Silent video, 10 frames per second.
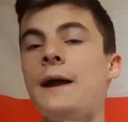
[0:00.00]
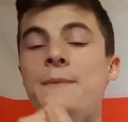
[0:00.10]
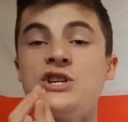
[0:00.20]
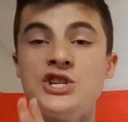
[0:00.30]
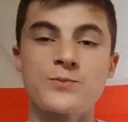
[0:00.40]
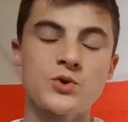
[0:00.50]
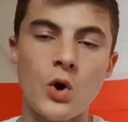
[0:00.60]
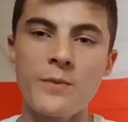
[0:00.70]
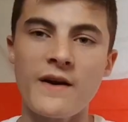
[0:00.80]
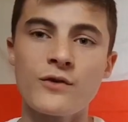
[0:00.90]
make sure you
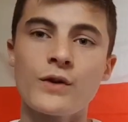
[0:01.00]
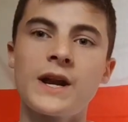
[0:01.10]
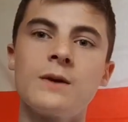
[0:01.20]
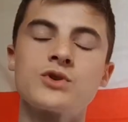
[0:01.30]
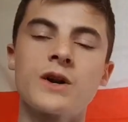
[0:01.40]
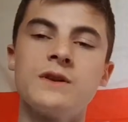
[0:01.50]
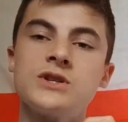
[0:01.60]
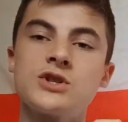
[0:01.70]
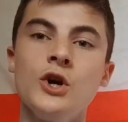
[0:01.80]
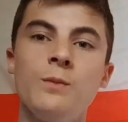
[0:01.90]
subscribe if you haven't already. I'm trying to
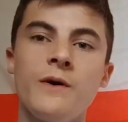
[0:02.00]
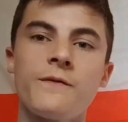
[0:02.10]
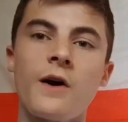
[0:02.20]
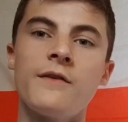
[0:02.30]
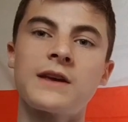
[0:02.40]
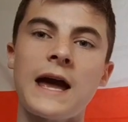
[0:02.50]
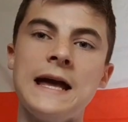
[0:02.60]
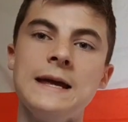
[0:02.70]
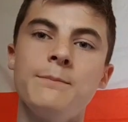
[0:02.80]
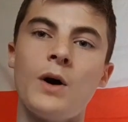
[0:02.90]
reach
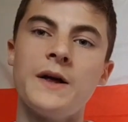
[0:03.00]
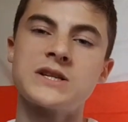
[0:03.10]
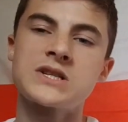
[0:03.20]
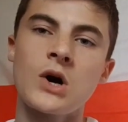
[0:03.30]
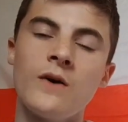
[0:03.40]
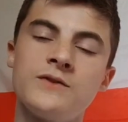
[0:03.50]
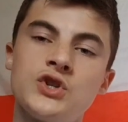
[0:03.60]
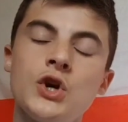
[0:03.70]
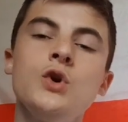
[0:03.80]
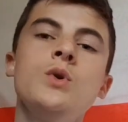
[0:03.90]
2.5k by the start of
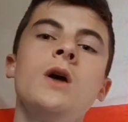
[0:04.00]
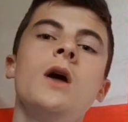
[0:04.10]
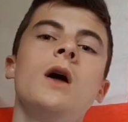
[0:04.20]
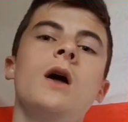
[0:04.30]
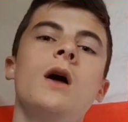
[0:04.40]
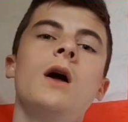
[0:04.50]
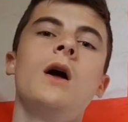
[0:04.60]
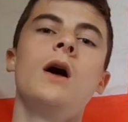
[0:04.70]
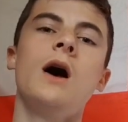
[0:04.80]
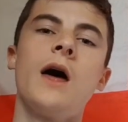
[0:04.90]
June.
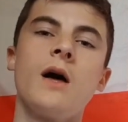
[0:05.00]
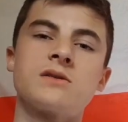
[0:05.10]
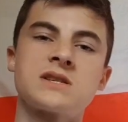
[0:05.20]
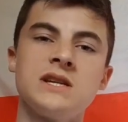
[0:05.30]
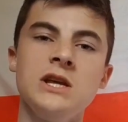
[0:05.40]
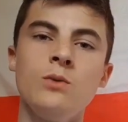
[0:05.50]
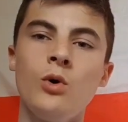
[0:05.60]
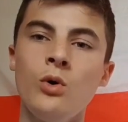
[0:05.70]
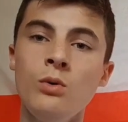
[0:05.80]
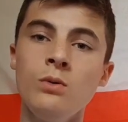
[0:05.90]
And I'll see you
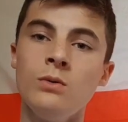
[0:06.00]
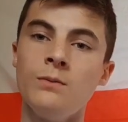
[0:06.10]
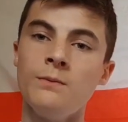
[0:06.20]
all